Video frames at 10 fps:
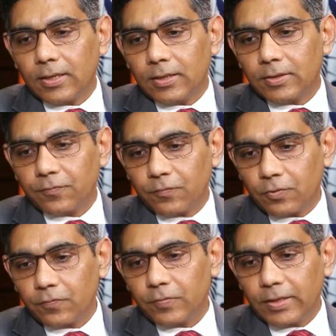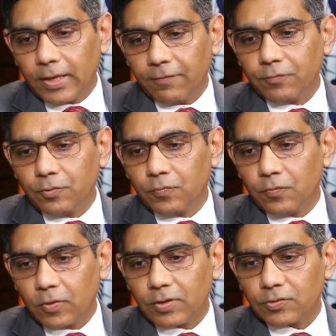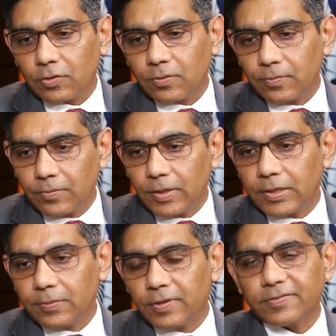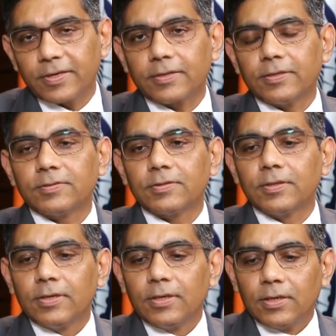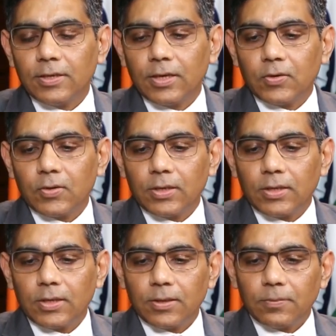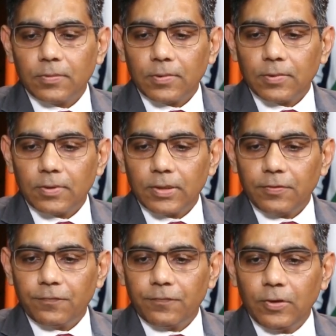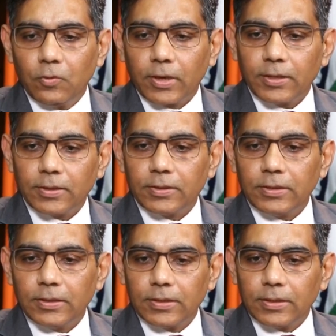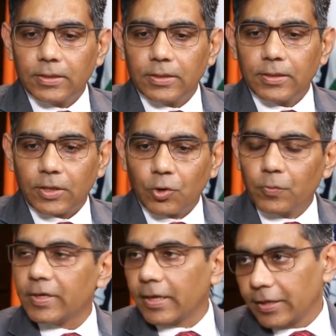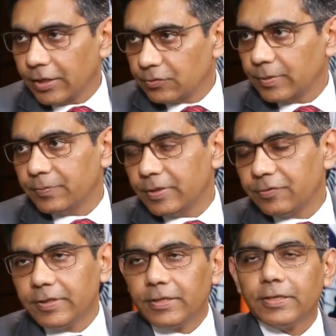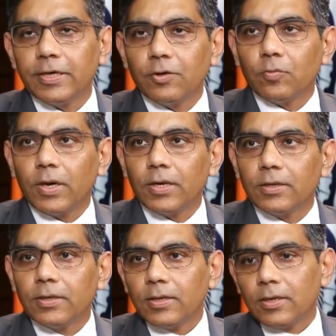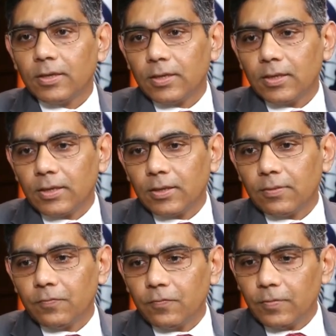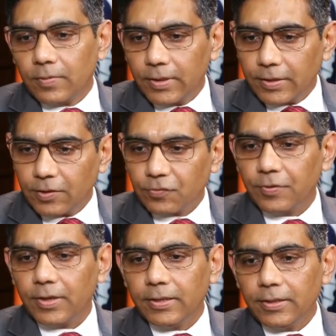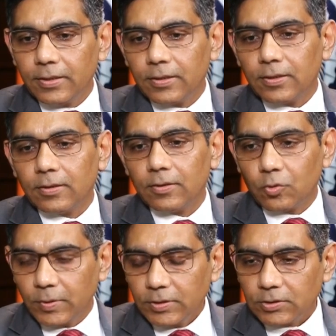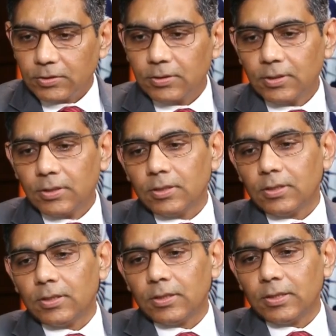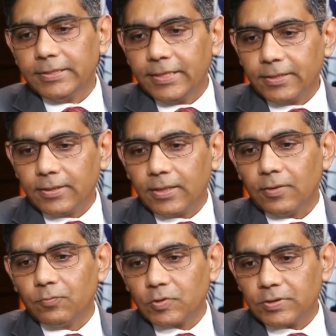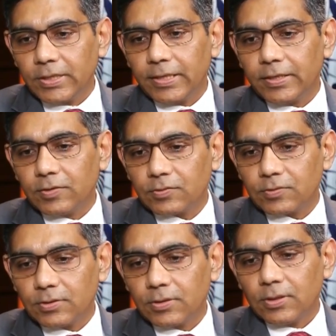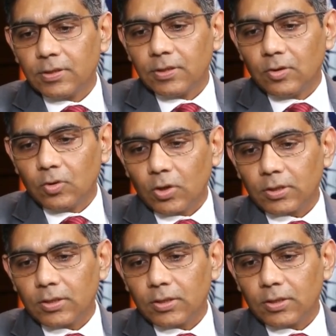therefore we have to focus on multiple sectors. Now, if we look at the economic engagement between India and Oman, it is fairly robust, yet I would say it is not